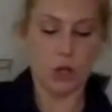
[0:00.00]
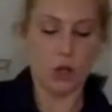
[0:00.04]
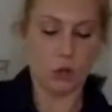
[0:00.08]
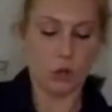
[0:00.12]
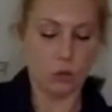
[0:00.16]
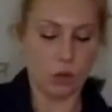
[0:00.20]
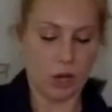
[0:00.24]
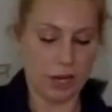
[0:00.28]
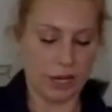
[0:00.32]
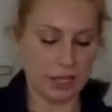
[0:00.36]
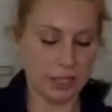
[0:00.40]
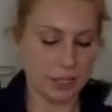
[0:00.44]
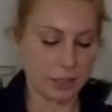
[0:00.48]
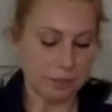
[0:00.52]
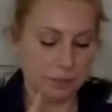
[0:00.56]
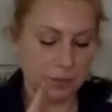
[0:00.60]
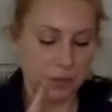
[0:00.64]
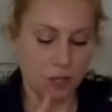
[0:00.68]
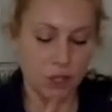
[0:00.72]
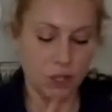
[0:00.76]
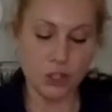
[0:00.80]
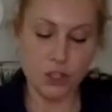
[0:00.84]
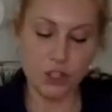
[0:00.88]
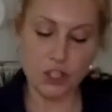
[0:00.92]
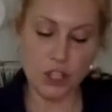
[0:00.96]
Right,
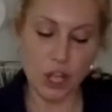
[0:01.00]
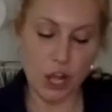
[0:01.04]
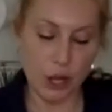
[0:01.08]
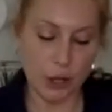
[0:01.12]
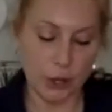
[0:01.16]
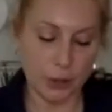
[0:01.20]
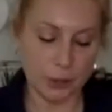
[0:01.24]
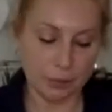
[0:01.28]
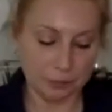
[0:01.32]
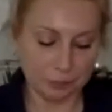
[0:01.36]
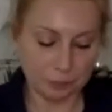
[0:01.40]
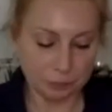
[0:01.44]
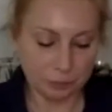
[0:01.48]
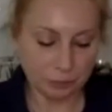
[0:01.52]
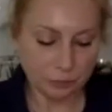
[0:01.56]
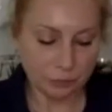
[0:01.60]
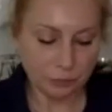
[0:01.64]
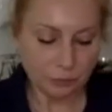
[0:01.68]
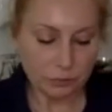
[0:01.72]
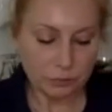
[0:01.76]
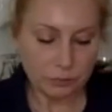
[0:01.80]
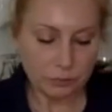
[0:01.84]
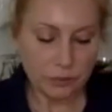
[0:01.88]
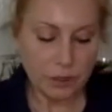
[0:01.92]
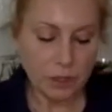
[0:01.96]
so
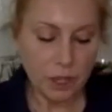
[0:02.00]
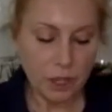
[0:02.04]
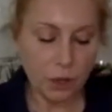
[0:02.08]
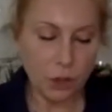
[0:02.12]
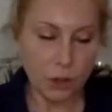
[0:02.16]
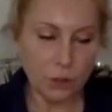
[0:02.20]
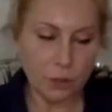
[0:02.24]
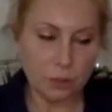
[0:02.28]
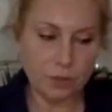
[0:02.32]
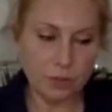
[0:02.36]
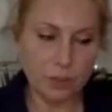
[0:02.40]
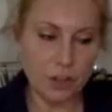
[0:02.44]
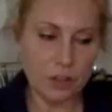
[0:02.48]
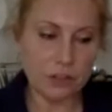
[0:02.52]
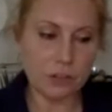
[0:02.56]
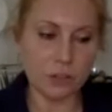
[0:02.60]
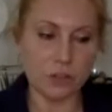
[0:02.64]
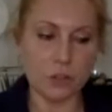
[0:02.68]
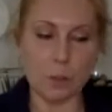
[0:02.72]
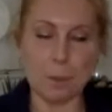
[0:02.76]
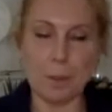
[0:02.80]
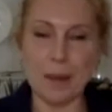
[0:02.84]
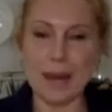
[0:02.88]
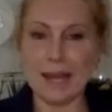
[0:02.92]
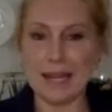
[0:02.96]
first of
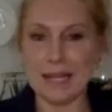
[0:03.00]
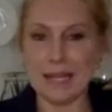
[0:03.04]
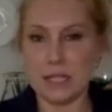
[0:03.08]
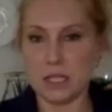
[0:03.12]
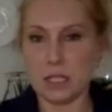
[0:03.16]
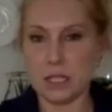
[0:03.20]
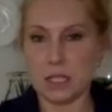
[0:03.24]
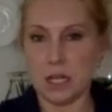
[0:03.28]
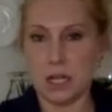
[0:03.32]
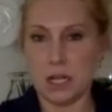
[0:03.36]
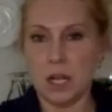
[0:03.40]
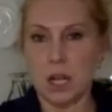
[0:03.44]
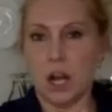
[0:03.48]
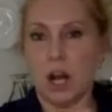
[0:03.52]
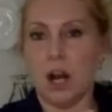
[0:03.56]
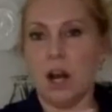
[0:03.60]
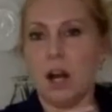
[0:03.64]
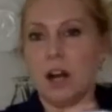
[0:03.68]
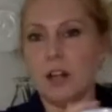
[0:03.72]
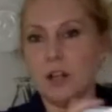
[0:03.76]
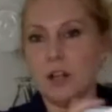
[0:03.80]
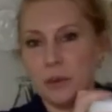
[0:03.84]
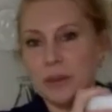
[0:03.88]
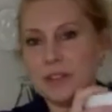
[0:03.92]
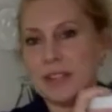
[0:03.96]
the paint,
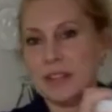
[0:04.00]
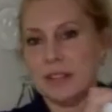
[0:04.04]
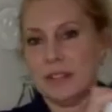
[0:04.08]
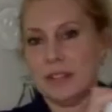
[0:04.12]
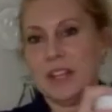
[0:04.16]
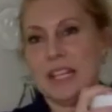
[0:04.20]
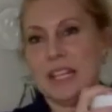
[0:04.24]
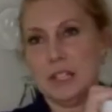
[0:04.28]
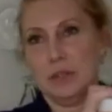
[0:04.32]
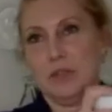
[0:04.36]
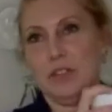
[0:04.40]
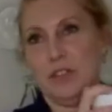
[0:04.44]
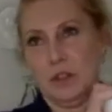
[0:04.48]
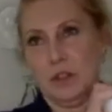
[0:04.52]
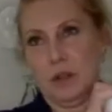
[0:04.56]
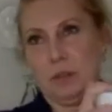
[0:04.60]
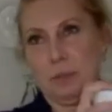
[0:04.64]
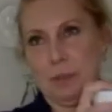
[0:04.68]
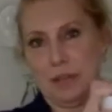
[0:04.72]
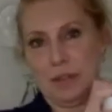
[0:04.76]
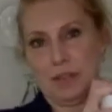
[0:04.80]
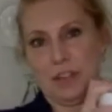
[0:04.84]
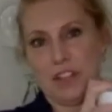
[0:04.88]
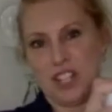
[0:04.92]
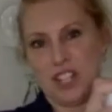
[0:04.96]
I always give it a little
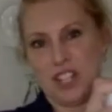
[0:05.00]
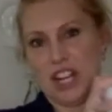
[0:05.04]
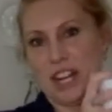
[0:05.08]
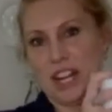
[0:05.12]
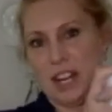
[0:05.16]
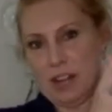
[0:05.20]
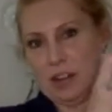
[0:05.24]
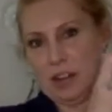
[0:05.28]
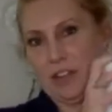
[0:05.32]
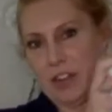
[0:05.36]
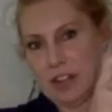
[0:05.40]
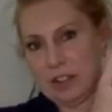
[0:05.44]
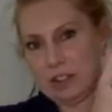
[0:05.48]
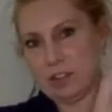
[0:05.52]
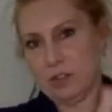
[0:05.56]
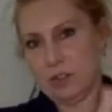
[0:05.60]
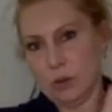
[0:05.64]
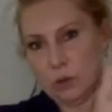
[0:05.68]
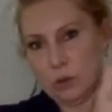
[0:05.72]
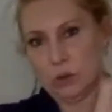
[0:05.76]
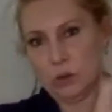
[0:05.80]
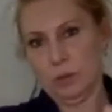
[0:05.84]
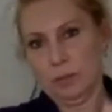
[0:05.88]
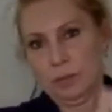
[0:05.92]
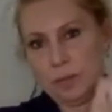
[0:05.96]
bit of a shake first of
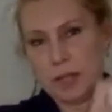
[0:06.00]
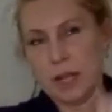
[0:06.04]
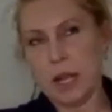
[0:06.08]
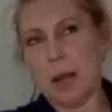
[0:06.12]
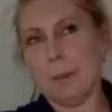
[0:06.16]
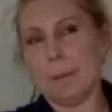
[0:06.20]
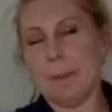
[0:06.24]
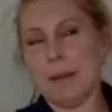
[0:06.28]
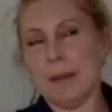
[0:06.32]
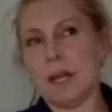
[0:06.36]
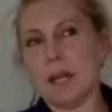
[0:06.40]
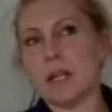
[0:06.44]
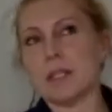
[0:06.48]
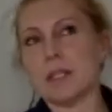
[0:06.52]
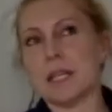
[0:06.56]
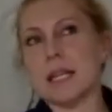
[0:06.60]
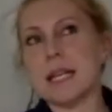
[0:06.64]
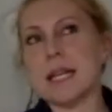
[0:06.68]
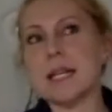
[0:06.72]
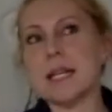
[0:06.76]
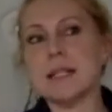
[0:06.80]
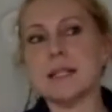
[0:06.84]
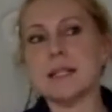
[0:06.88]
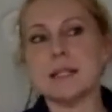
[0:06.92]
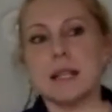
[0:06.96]
all, because
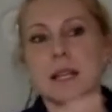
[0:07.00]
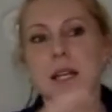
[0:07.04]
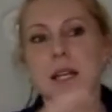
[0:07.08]
it's